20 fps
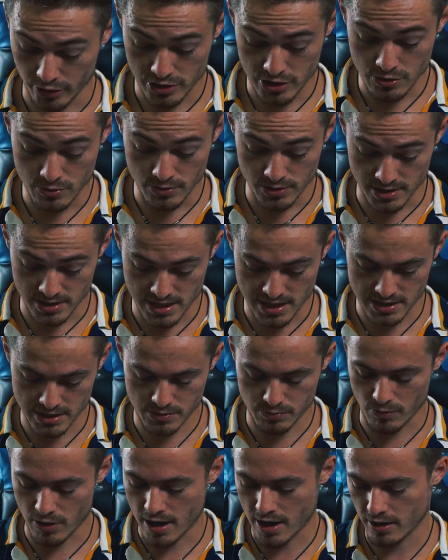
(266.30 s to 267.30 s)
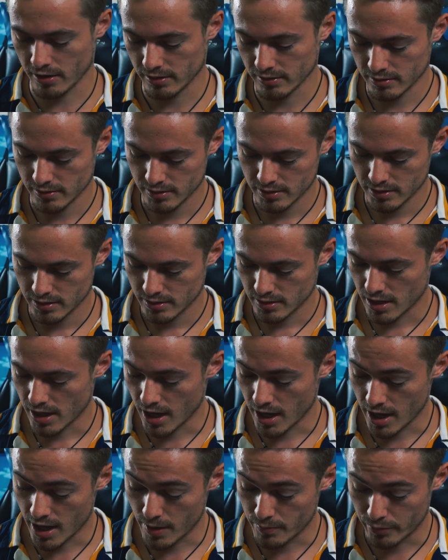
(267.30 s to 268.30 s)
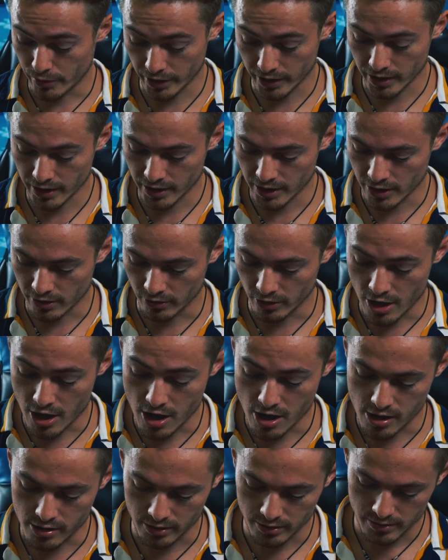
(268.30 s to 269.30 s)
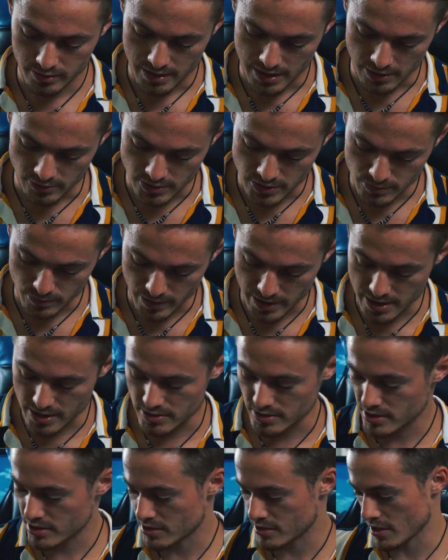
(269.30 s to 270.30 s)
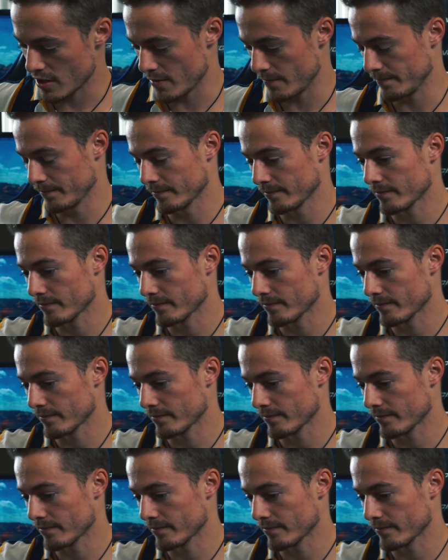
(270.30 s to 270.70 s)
use this while bringing it along elsewhere. So,